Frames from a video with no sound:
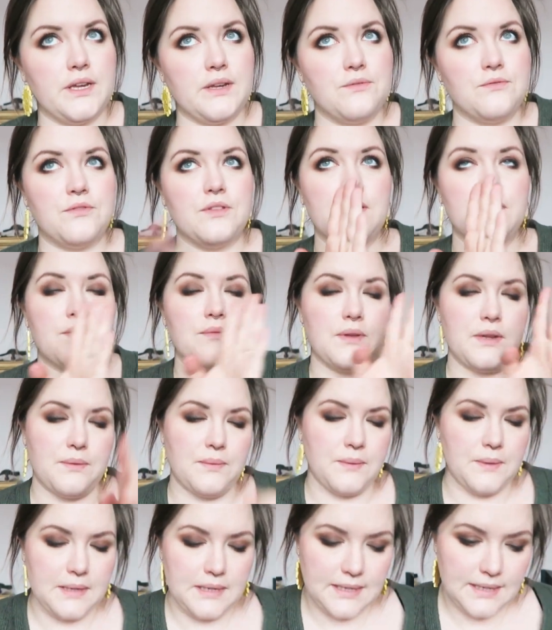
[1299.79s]
it in for the other.
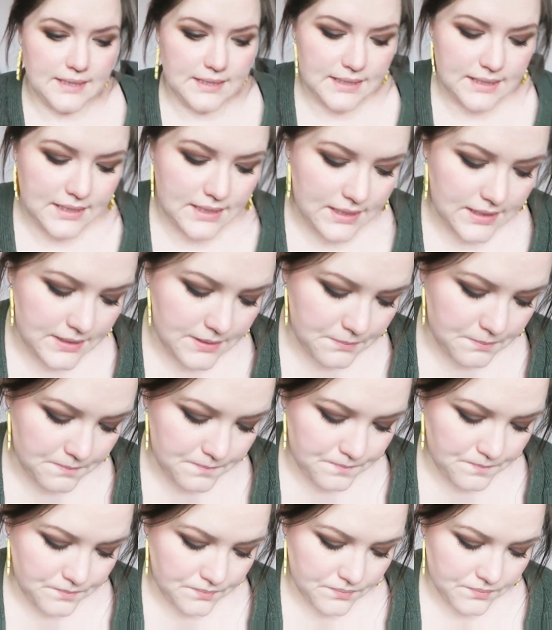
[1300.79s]

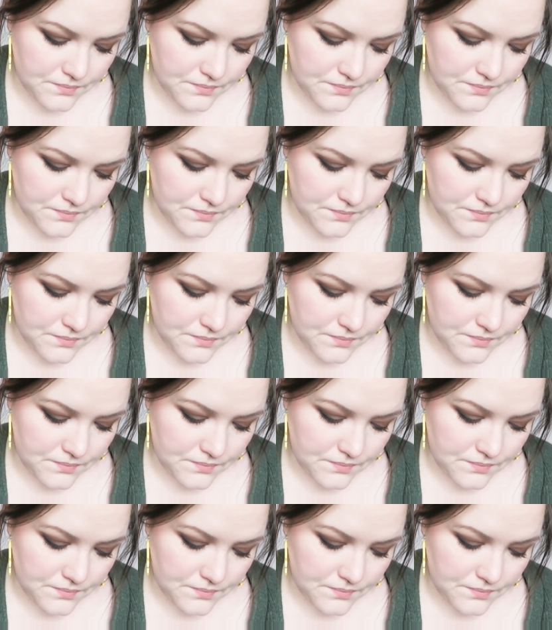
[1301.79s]
Um,